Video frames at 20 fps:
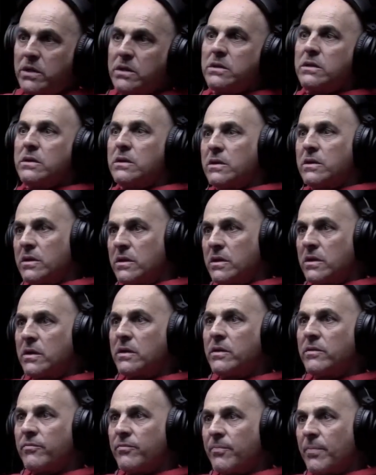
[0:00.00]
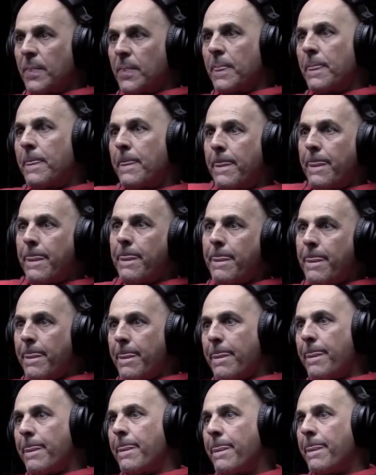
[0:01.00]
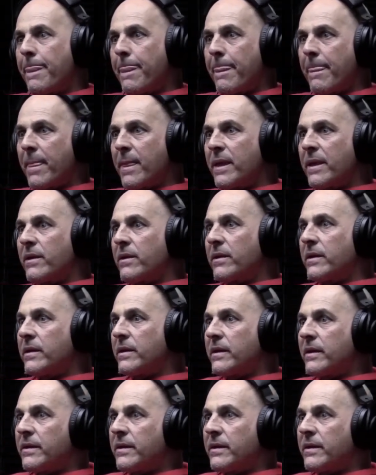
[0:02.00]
So you had a stretch from fucking 14